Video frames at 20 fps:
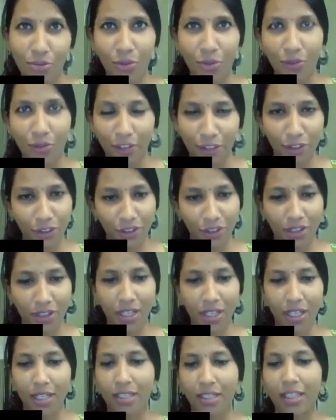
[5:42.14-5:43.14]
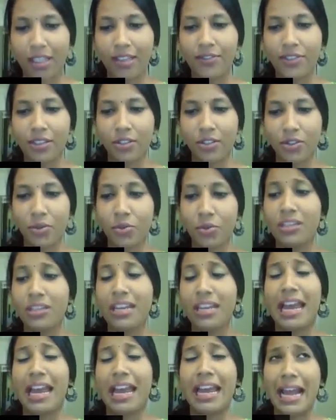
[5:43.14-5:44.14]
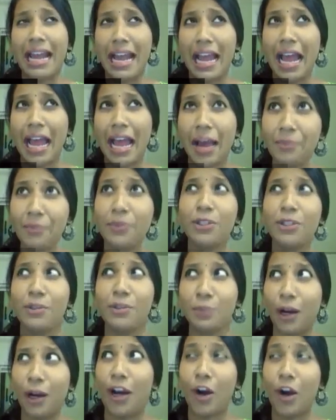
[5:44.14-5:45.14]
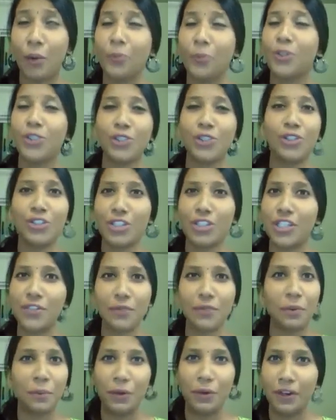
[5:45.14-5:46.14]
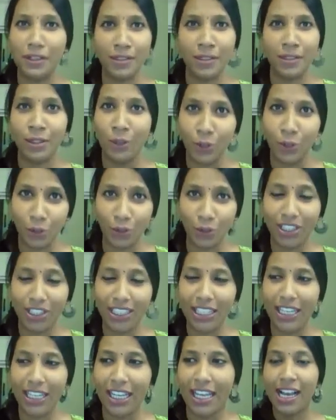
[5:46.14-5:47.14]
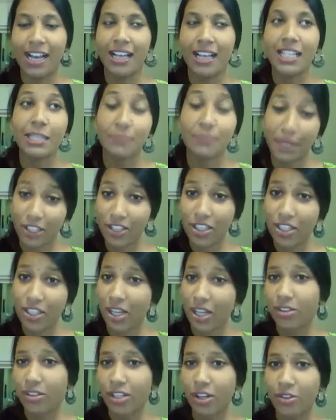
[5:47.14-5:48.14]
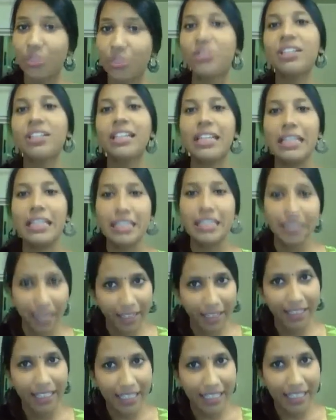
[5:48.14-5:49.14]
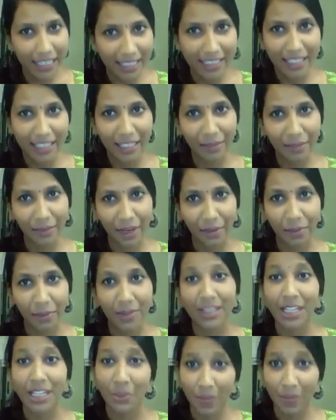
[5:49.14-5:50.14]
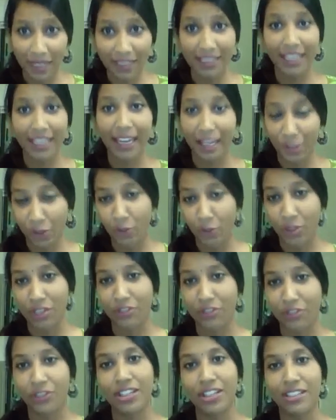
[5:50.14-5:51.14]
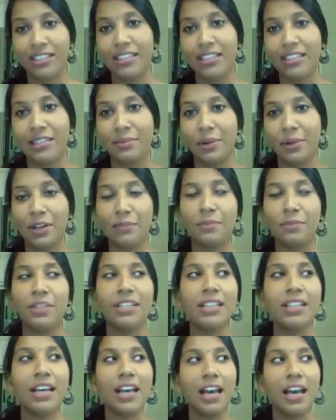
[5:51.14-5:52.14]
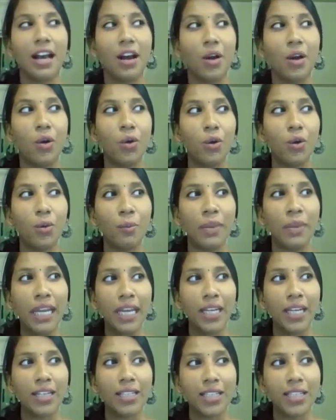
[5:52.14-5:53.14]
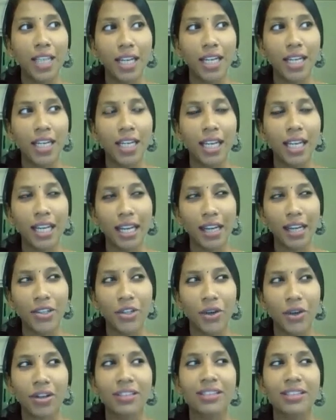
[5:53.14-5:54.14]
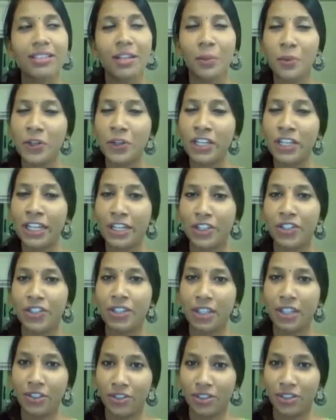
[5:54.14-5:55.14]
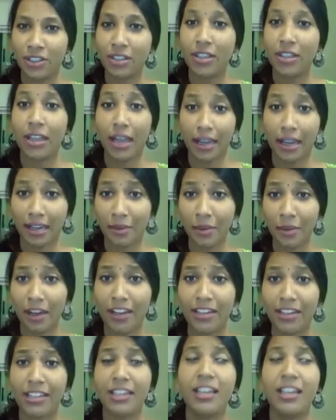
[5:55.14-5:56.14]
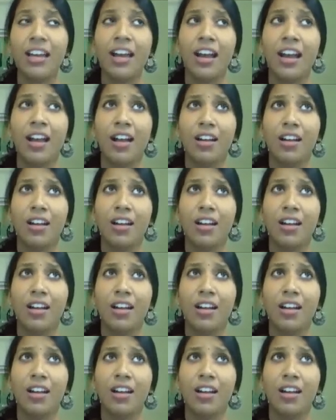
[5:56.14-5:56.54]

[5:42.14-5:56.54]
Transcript: a stream of engineering, it gives a student an ample for opportunities for personal growth. Special shout out to the entire ECE department as well as the HOD for the ECE department who made studying electronics and communication engineering at MIT